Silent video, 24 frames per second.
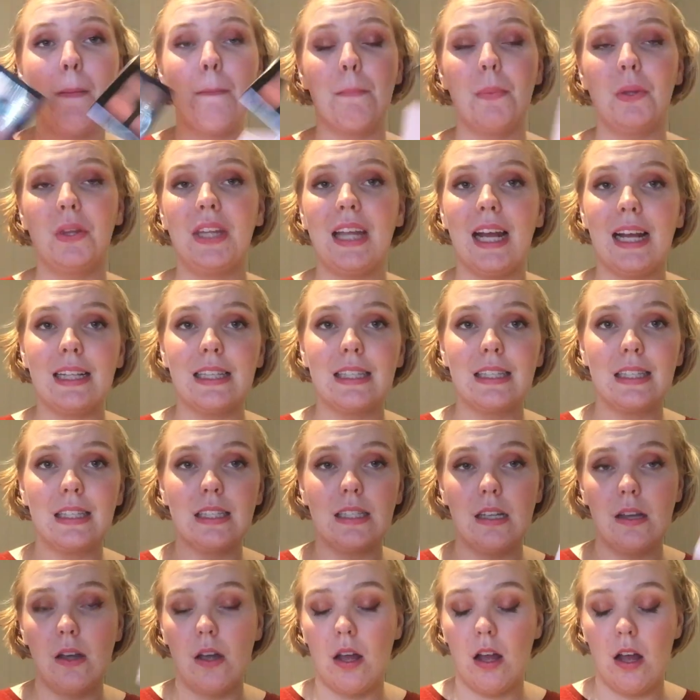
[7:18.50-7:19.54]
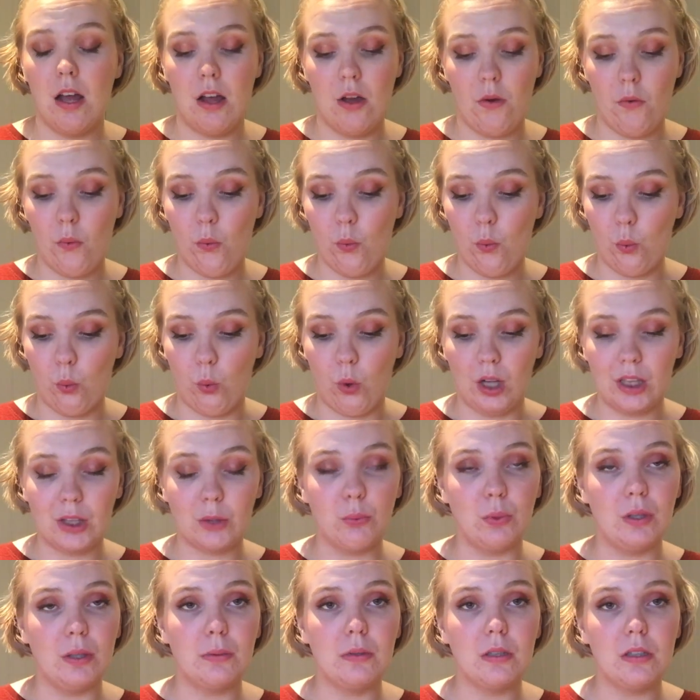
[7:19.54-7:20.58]
But that's what
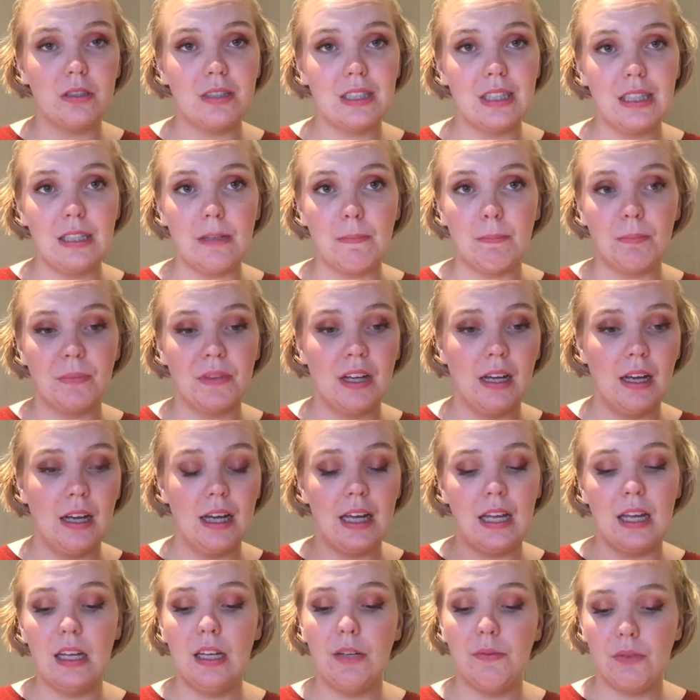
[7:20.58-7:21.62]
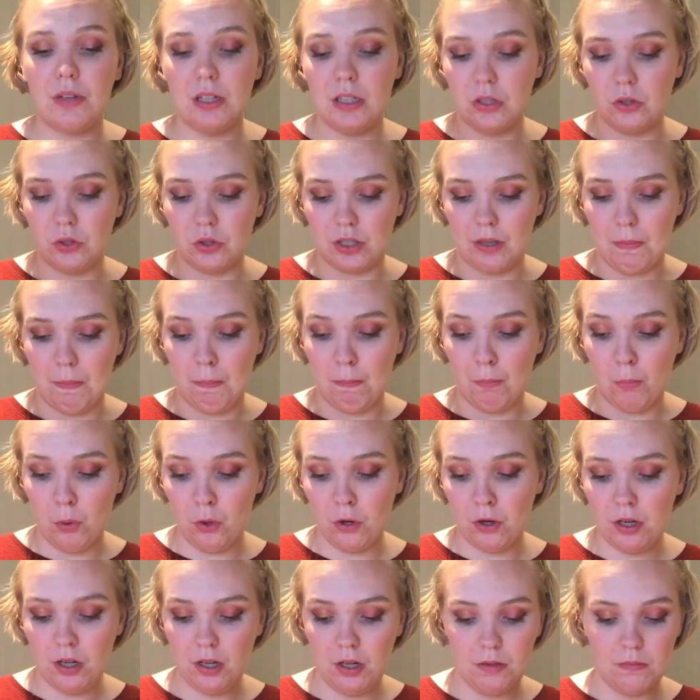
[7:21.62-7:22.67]
we will see. If I use them
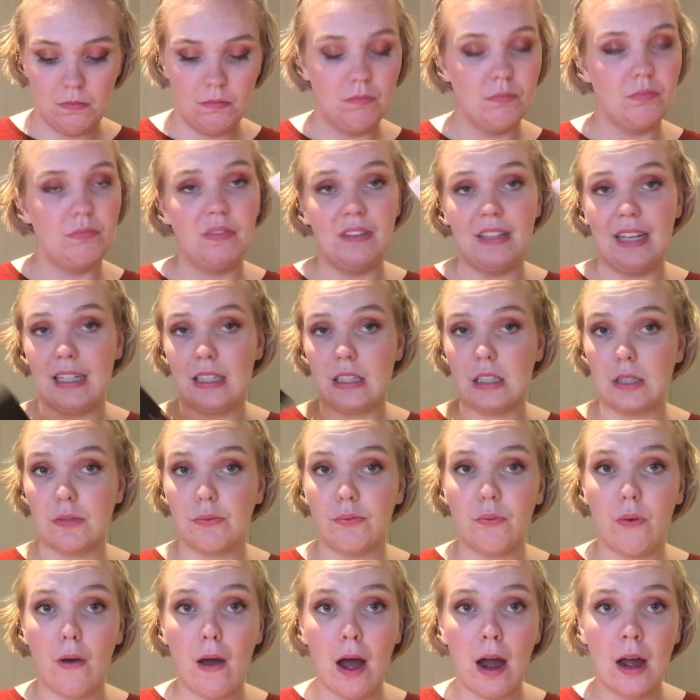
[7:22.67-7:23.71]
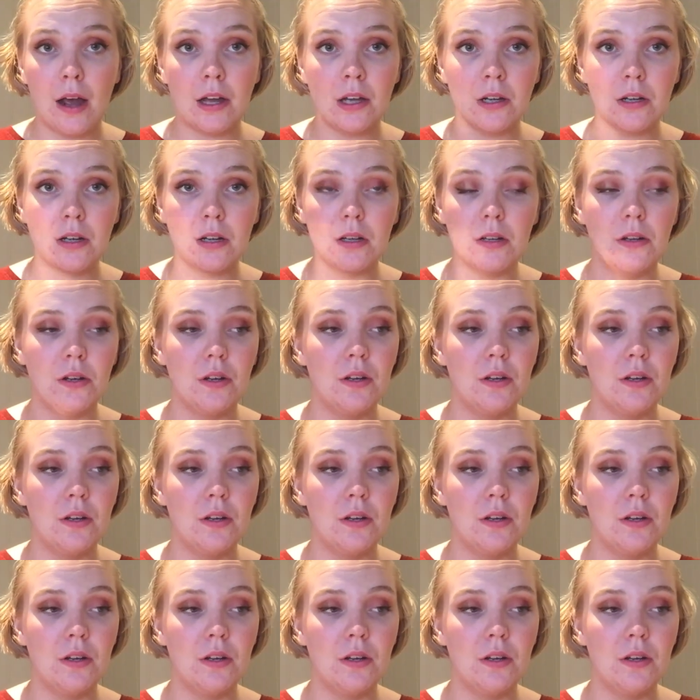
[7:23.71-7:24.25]
more, that's fine.